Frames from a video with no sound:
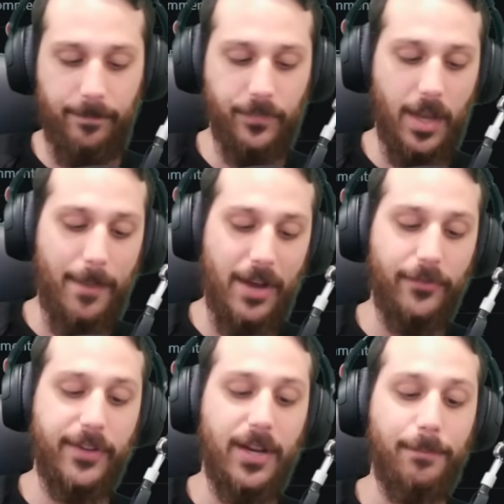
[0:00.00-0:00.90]
amount
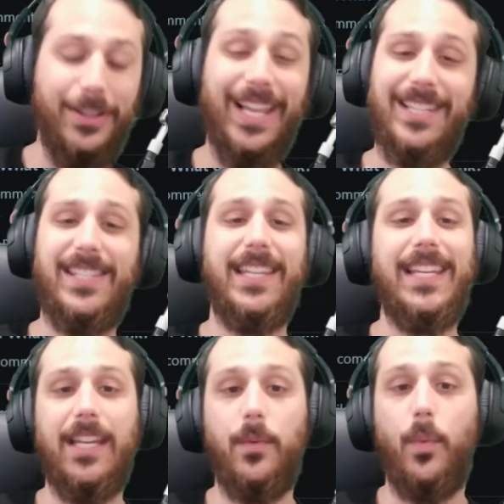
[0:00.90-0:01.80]
of
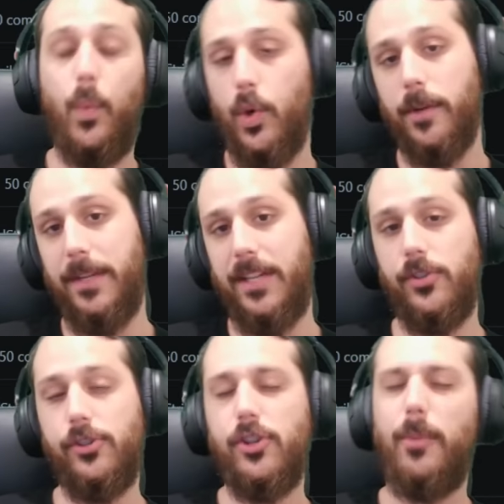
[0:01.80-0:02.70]
complexity in war because
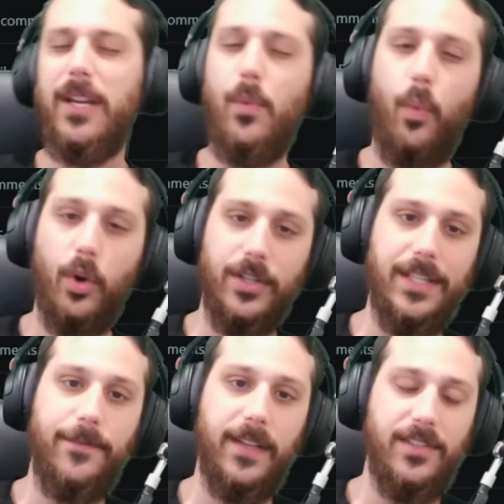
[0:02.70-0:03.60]
there's so many war
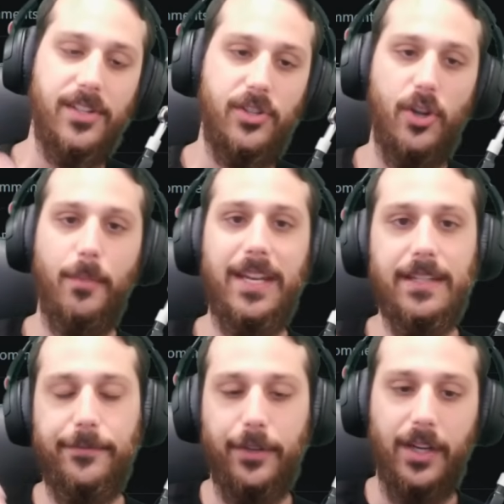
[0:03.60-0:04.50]
defenses, so many
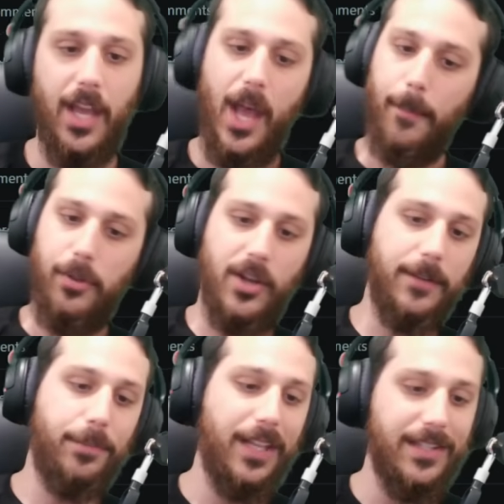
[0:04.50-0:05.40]
different plug
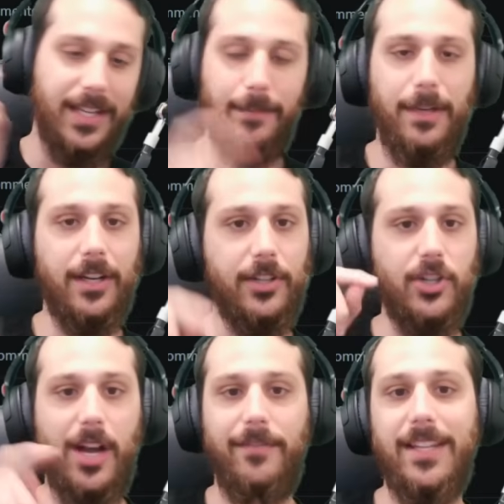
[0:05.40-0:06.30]
and plays like America
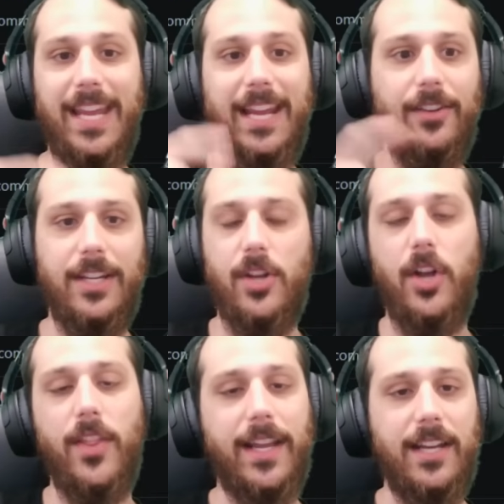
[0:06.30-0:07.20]
Chavez, Ares,
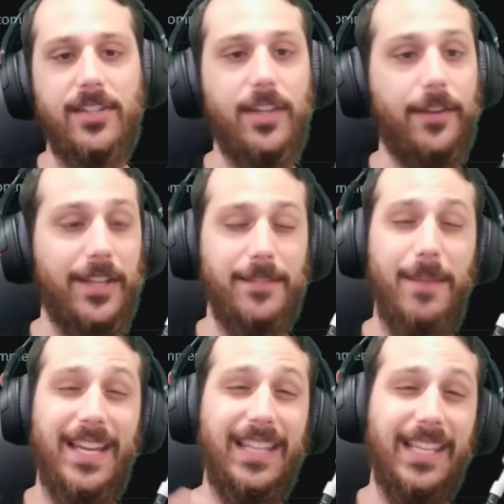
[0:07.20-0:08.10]
all that kind of stuff that's
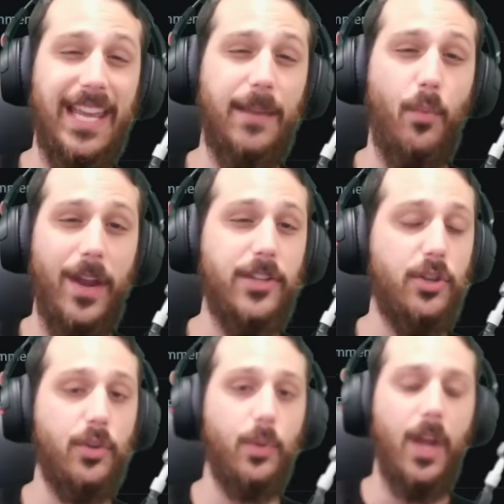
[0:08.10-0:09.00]
making the game way
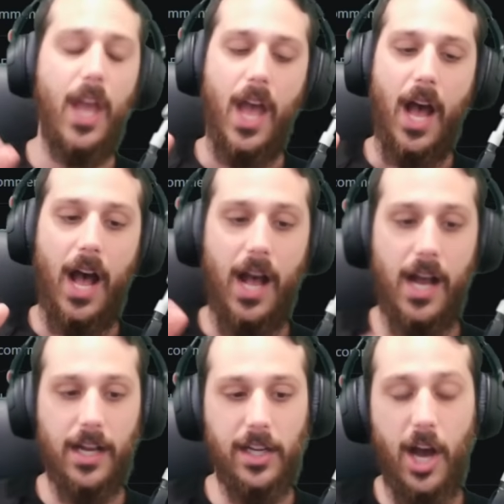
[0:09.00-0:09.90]
too
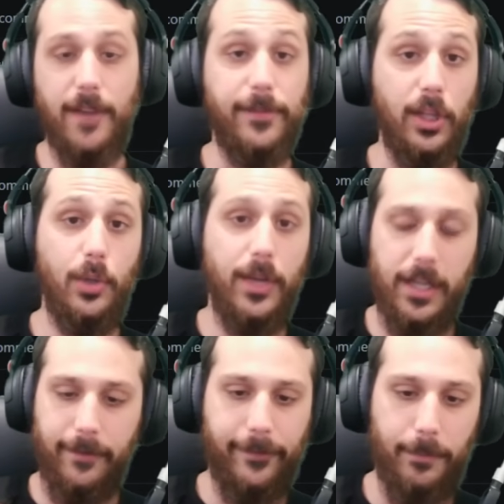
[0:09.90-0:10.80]

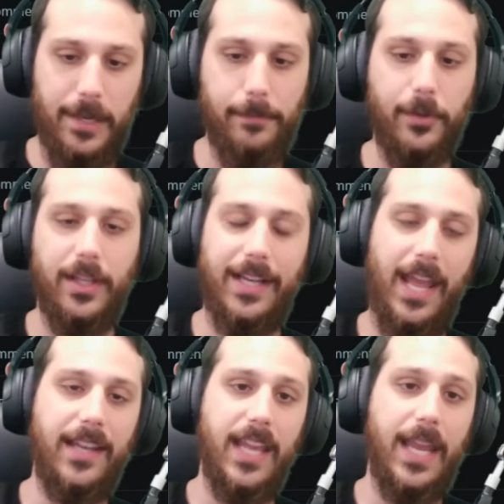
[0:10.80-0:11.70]
convoluted for people in
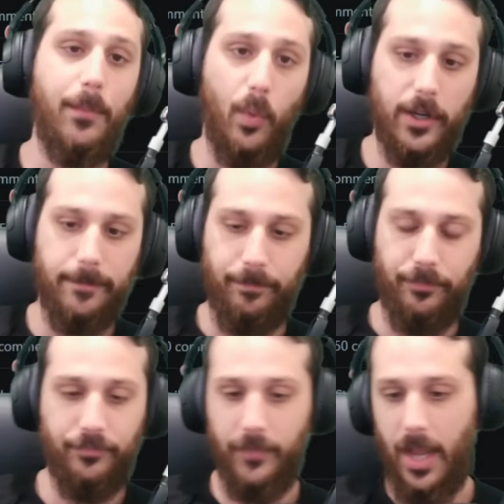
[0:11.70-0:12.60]
endgame war.
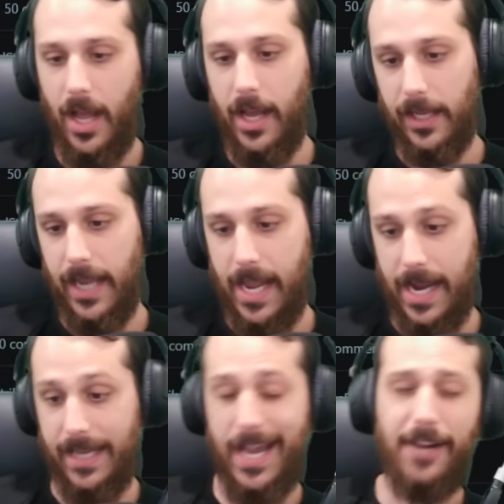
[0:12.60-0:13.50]
And
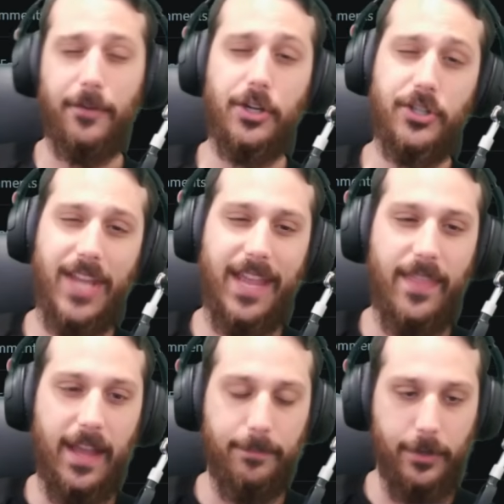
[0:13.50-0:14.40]
I kind of
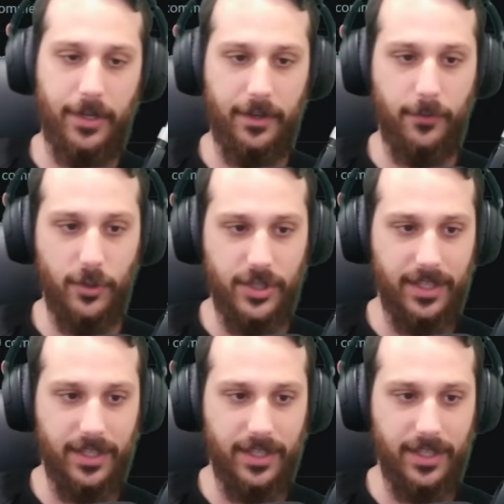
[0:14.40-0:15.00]
understand that, but unfortunately,